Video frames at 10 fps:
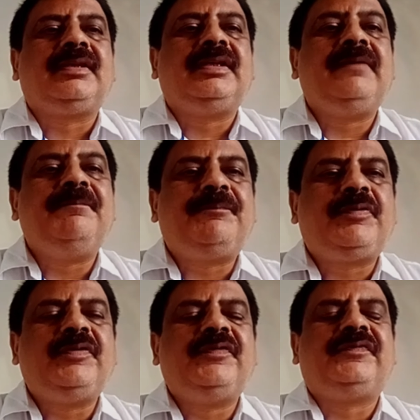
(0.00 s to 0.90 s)

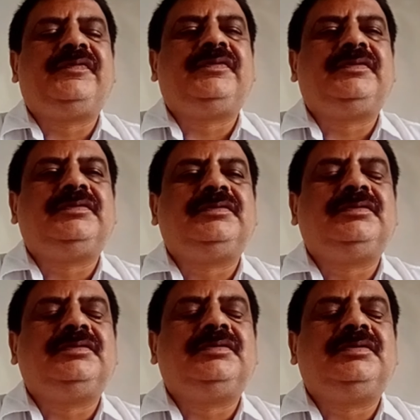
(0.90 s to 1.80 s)
improve,
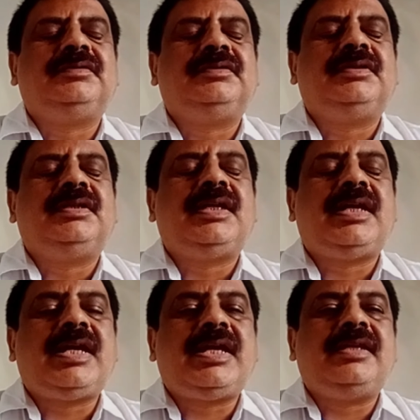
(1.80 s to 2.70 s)

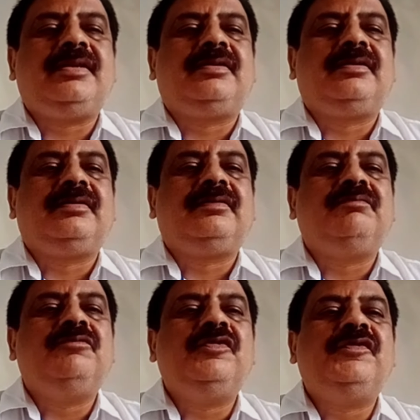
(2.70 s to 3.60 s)
and
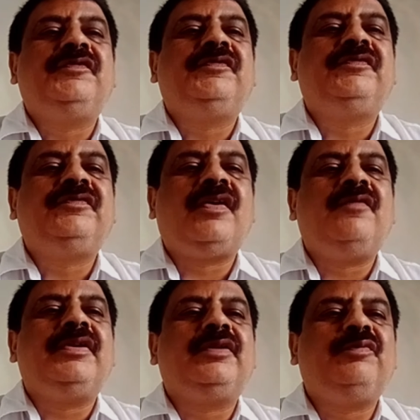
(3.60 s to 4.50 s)
move
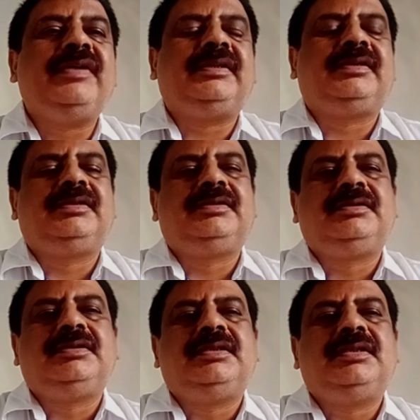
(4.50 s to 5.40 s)
forward with.
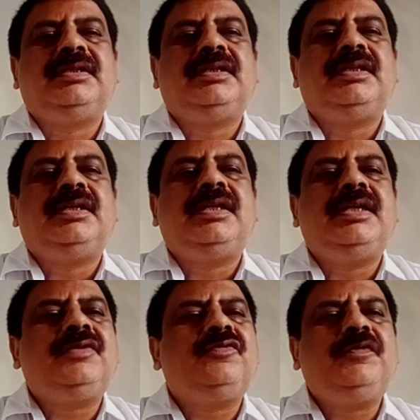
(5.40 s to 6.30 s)

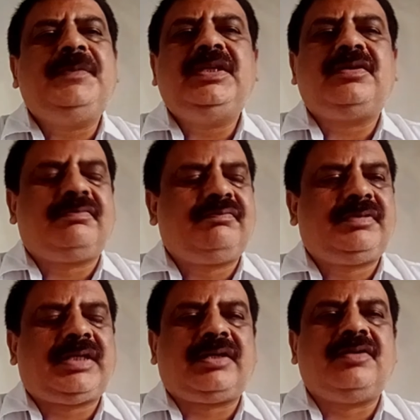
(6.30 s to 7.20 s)
It could be your
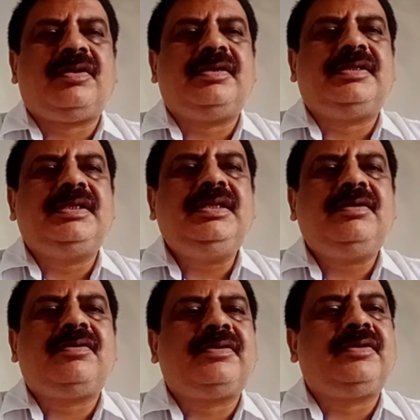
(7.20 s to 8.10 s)
technology
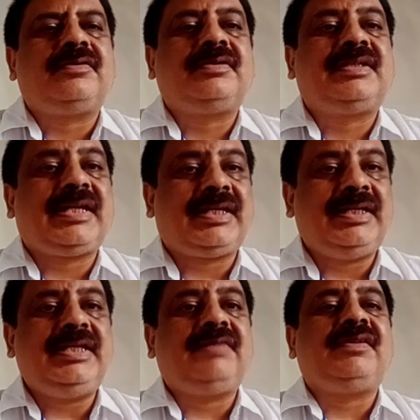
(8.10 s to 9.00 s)
or your
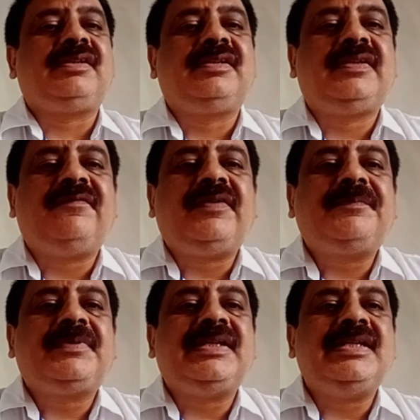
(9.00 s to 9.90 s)
technique which is
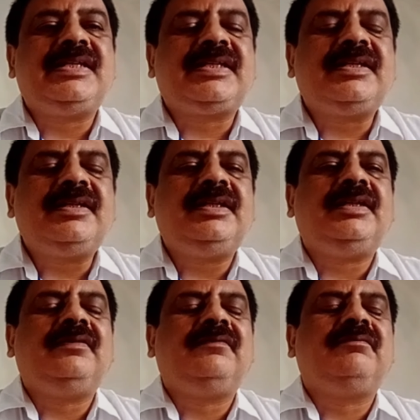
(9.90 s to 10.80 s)
developed
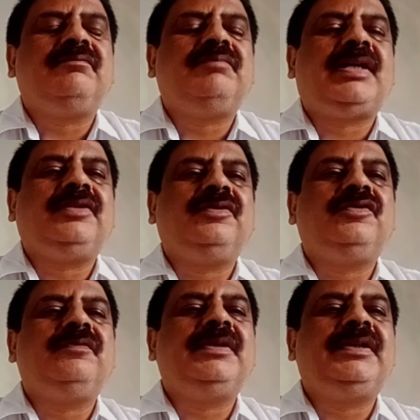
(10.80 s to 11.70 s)
internally by your
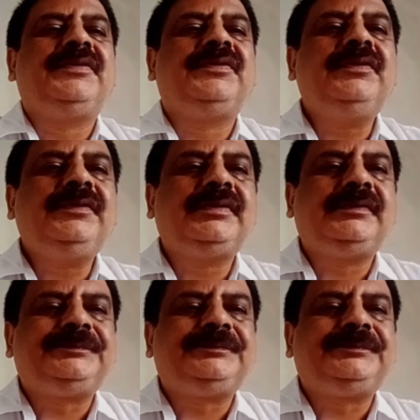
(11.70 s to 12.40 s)
human resource.